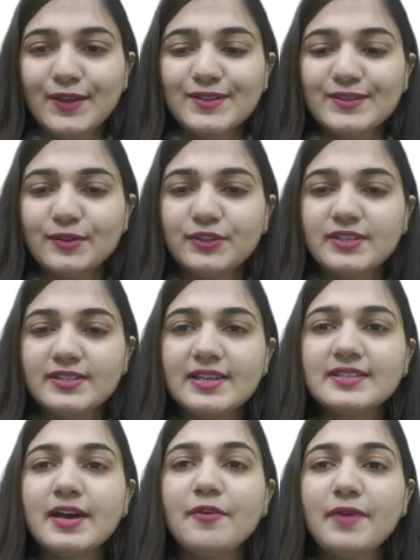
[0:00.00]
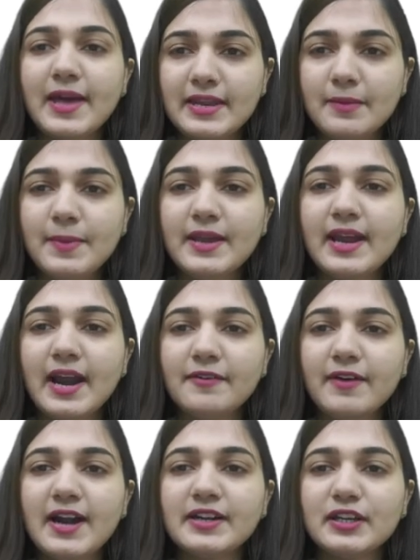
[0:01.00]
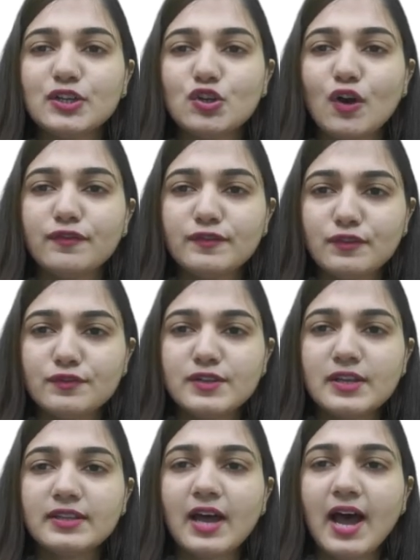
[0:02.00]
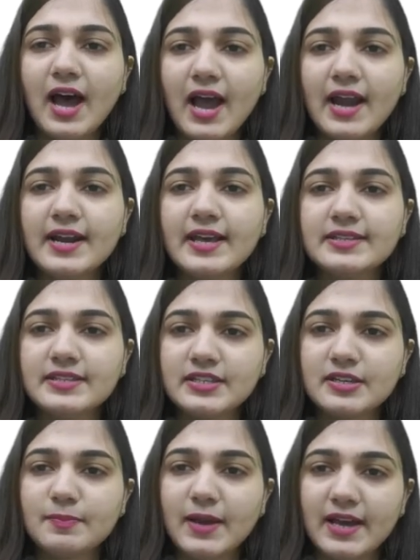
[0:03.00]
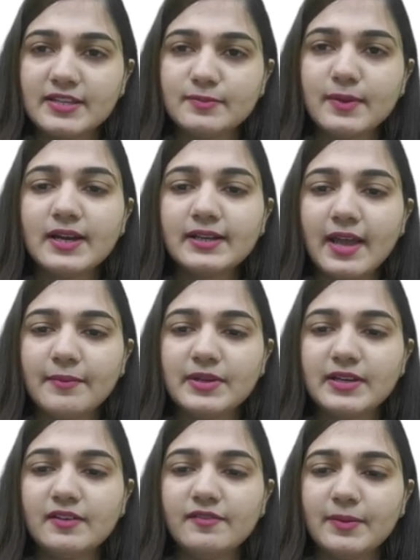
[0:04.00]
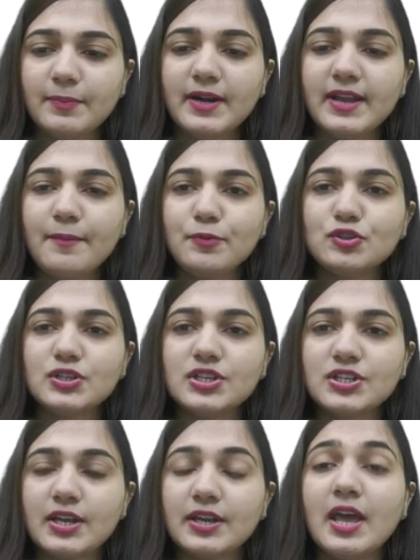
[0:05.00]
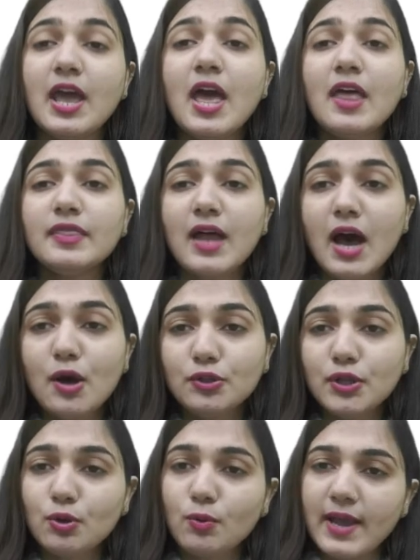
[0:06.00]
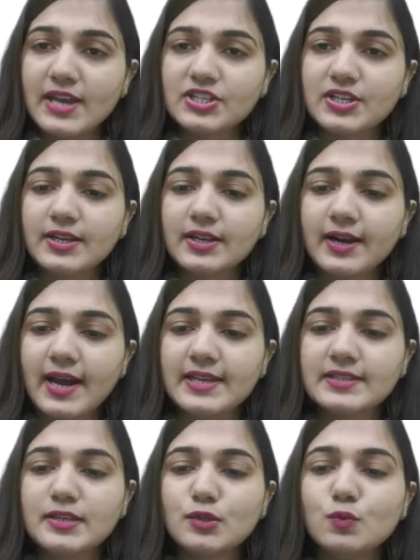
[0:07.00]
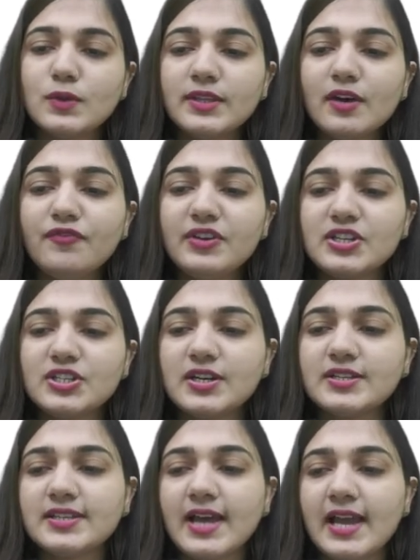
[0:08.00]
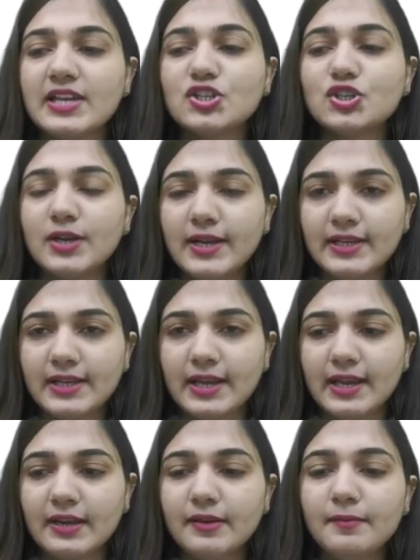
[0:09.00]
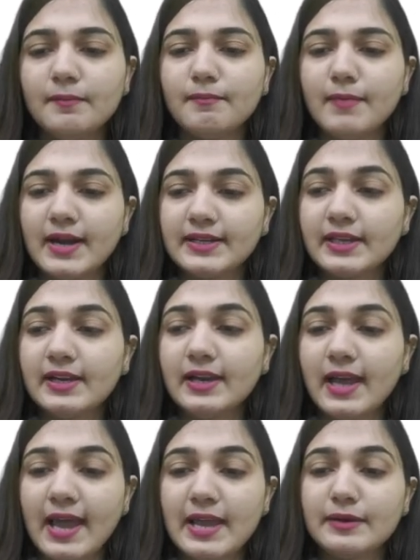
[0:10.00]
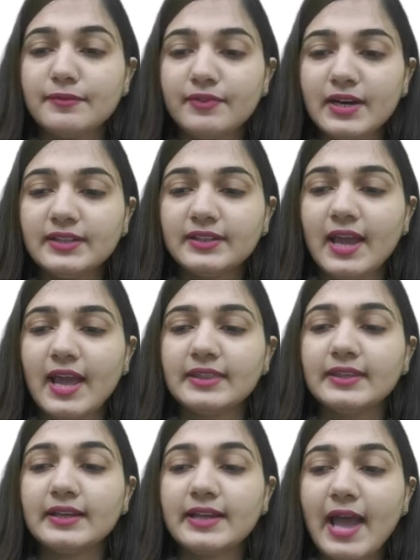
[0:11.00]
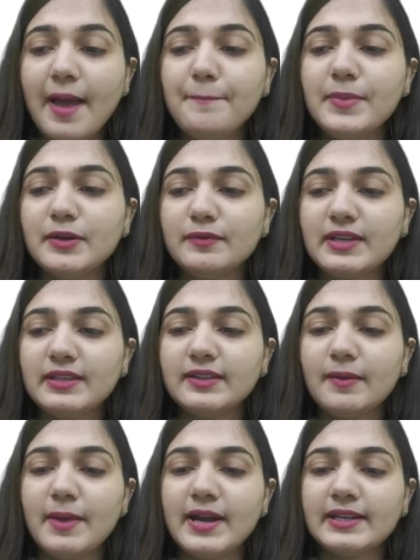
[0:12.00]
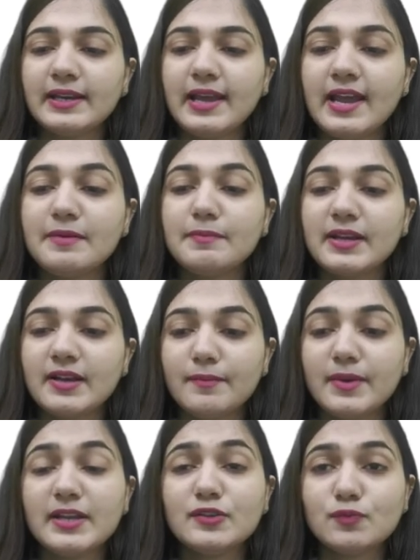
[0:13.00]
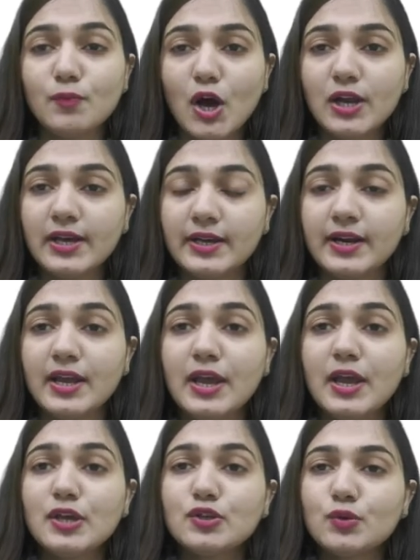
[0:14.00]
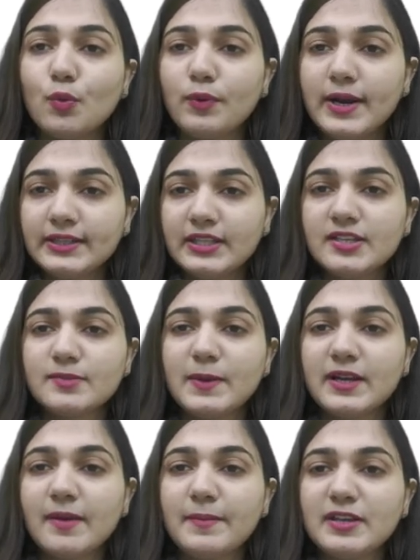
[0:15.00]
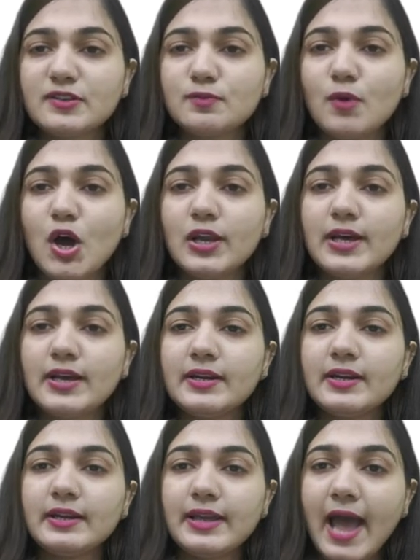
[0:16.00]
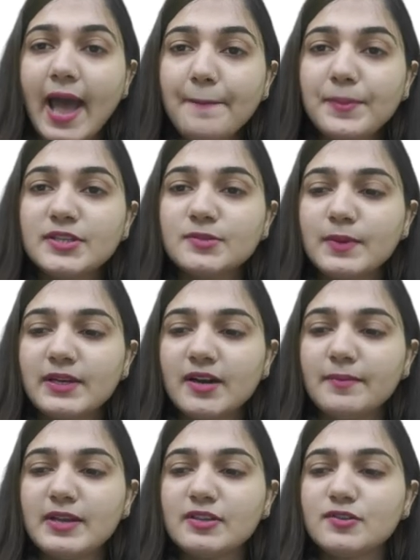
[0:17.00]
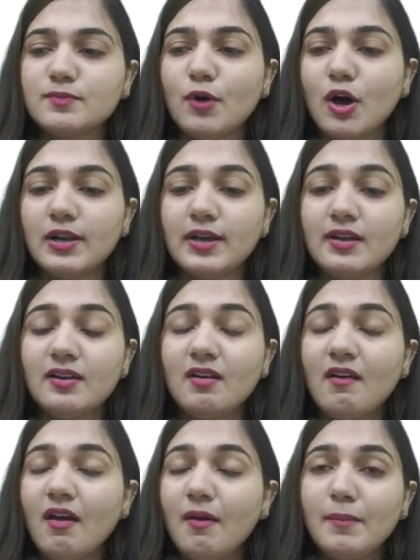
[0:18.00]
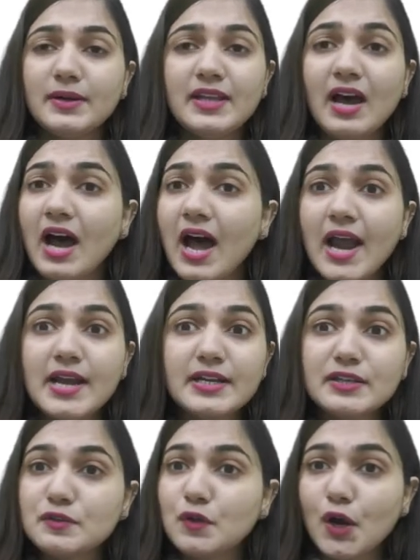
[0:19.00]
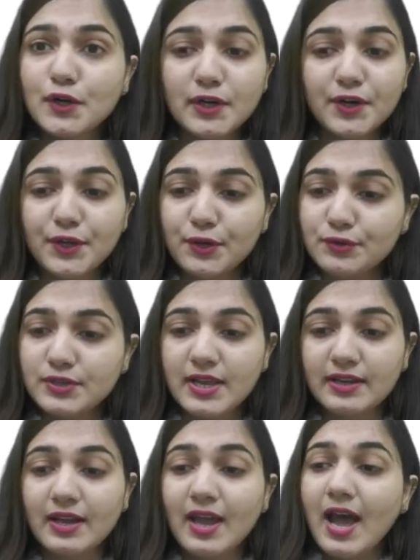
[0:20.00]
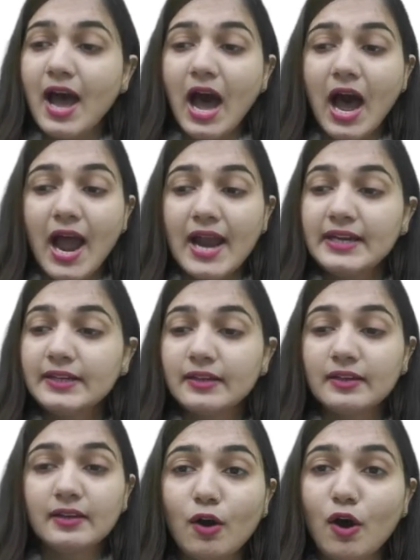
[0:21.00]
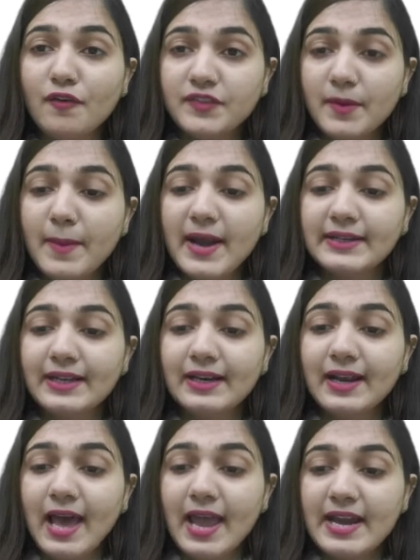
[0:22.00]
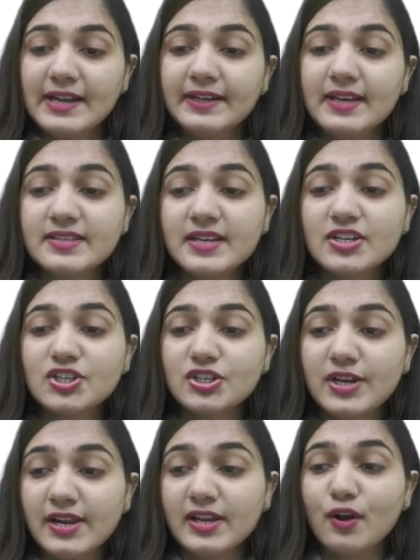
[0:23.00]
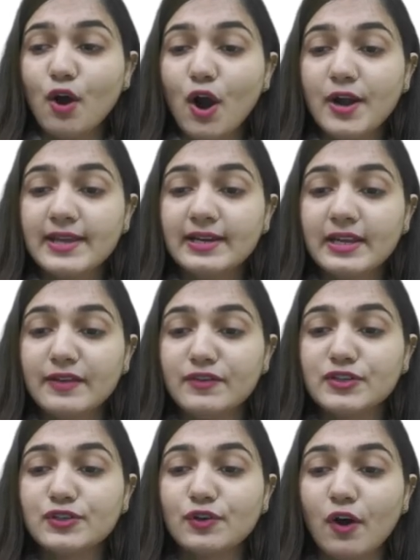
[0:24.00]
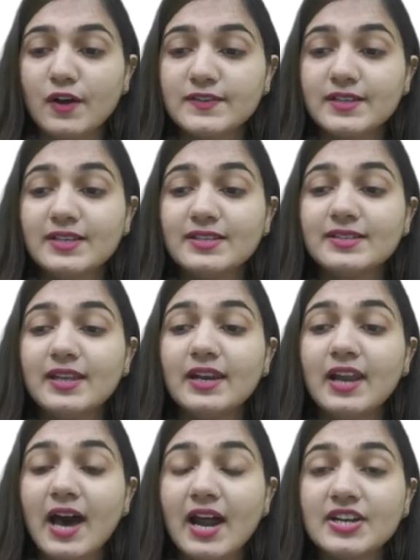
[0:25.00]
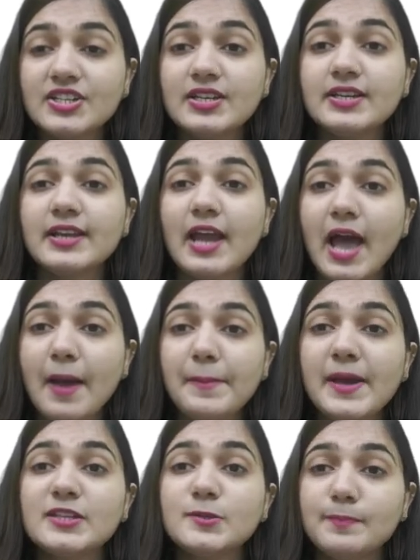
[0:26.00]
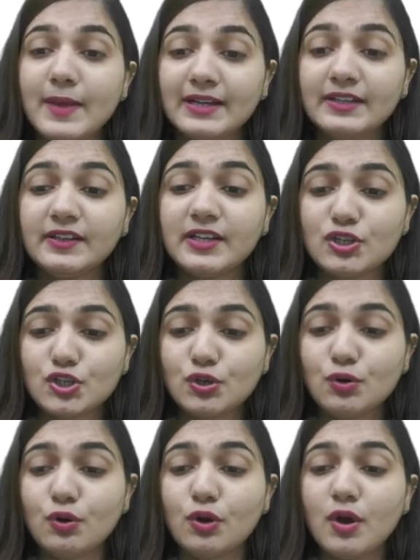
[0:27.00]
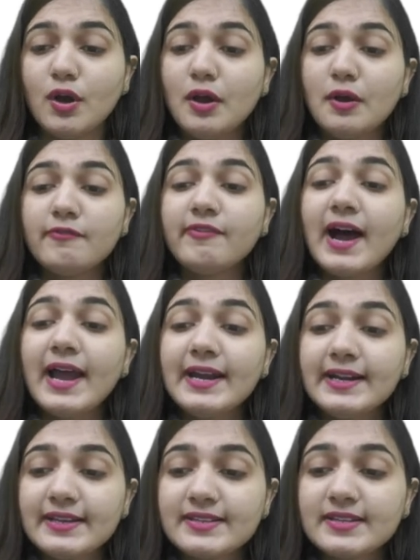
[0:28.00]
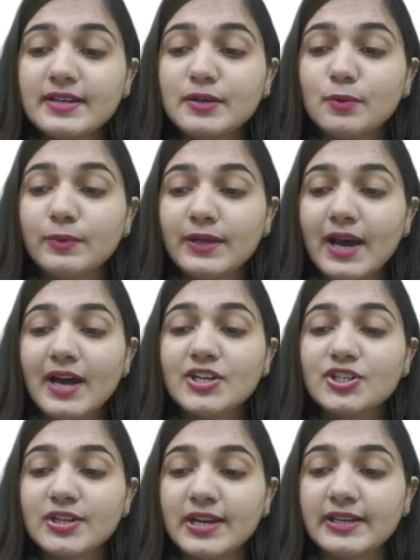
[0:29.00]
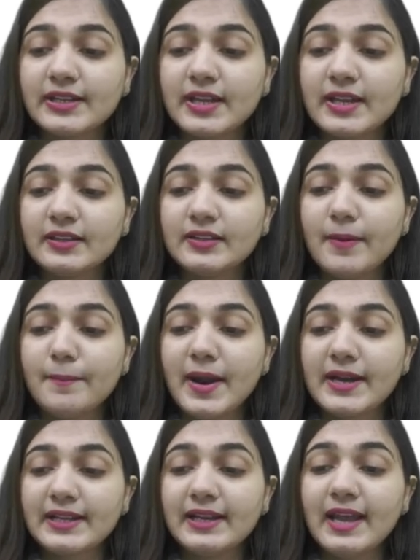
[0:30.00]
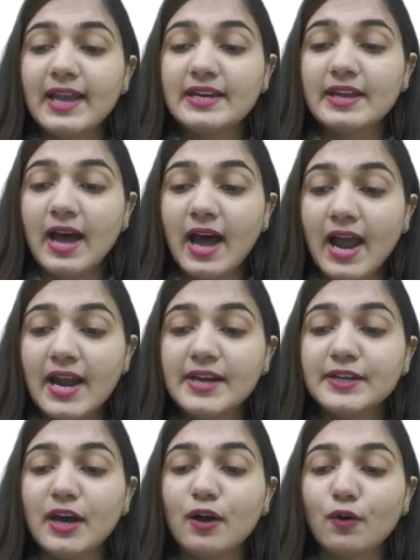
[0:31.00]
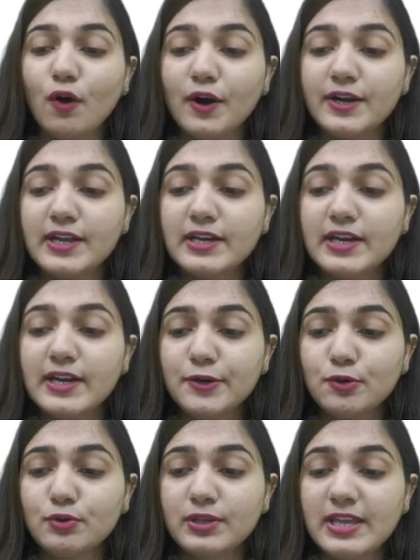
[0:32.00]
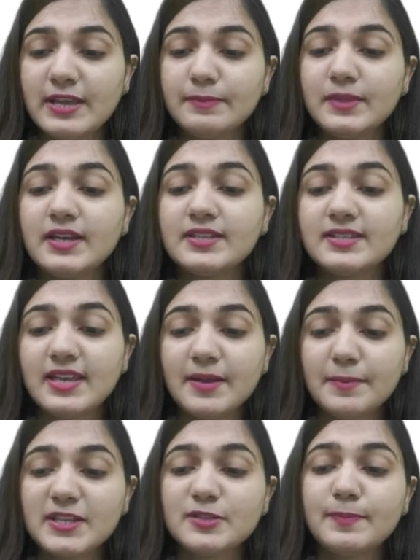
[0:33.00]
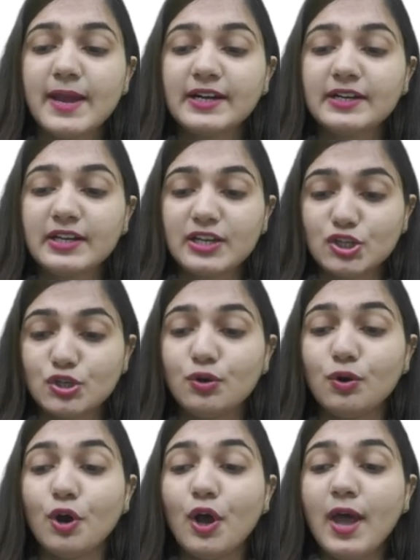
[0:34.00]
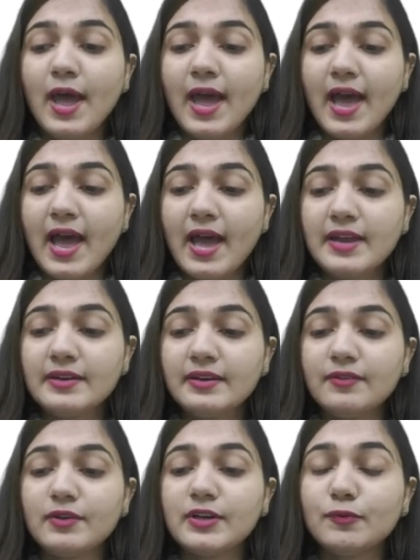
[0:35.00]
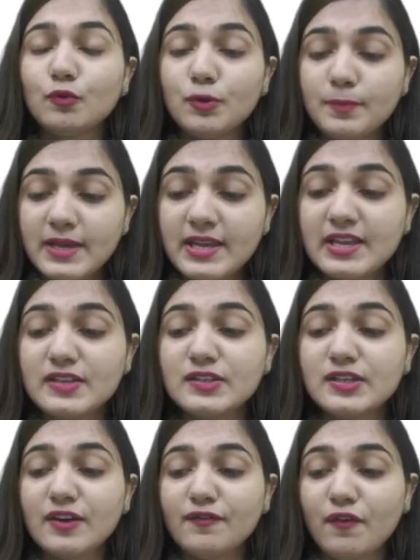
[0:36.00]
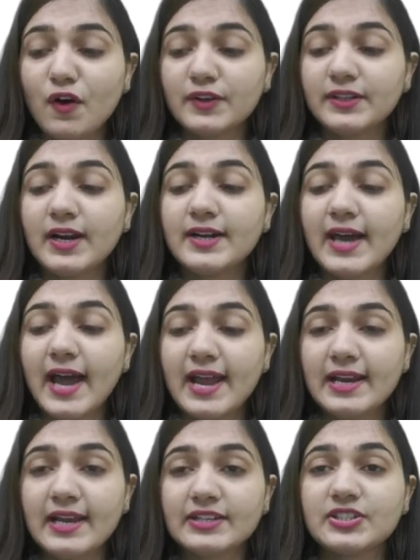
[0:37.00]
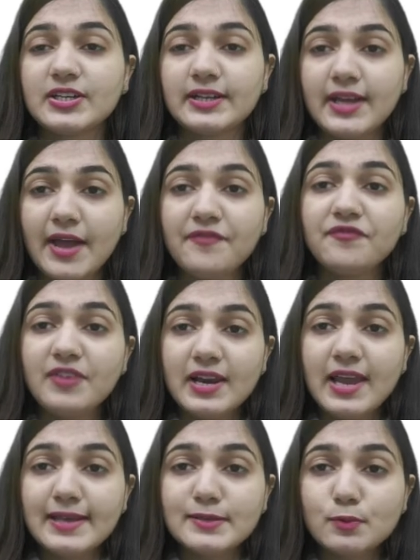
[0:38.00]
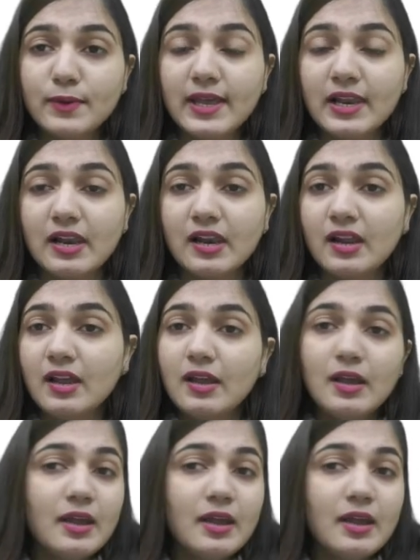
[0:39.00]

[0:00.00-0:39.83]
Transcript: So this is a very big advantage of using the high density plasma chemical vapor deposition. Now the question arises, with the feature size shrinking, metal line width and the gap between the metal line becoming smaller. So width is becoming smaller, gap is becoming smaller, but the height is not reducing. Height of the metal line doesn't shrink accordingly, which causes the larger gap aspect ratio. Why doesn't we are shrinking the metal line height accordingly to keep the same aspect ratio, and it would be easier for the dielectric gap fill as well?